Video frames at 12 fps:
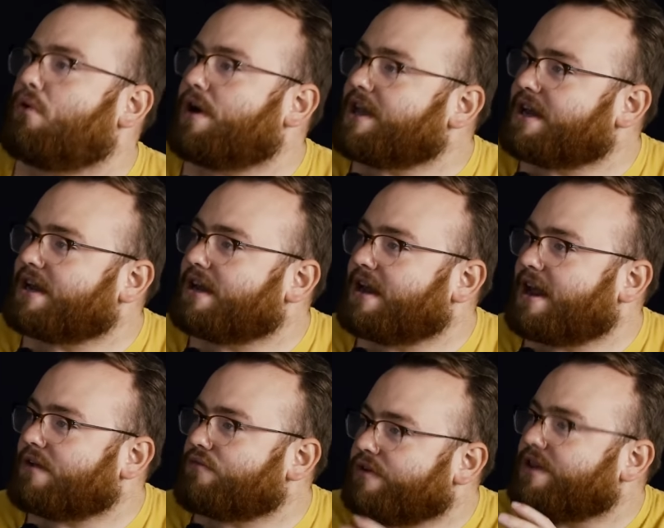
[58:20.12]
poignant
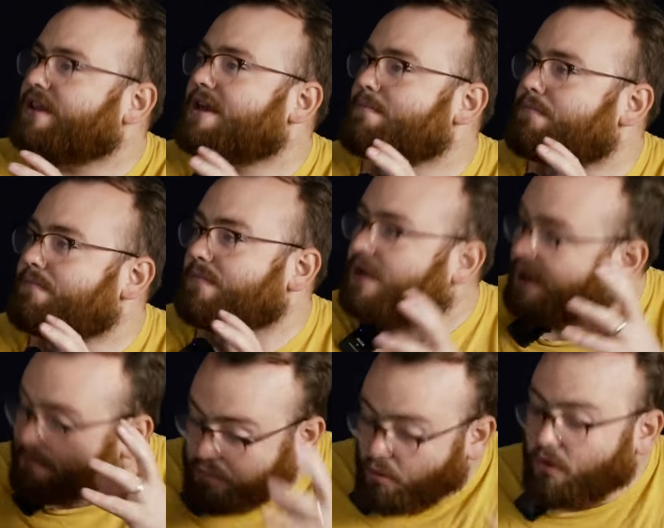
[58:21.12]
and really im-
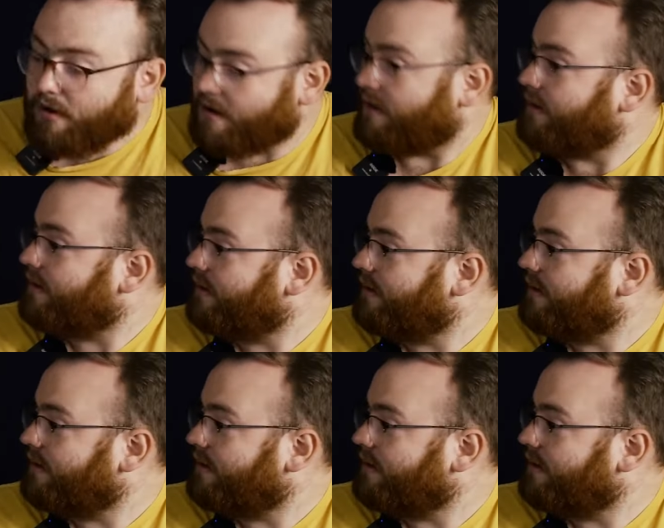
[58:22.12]
important.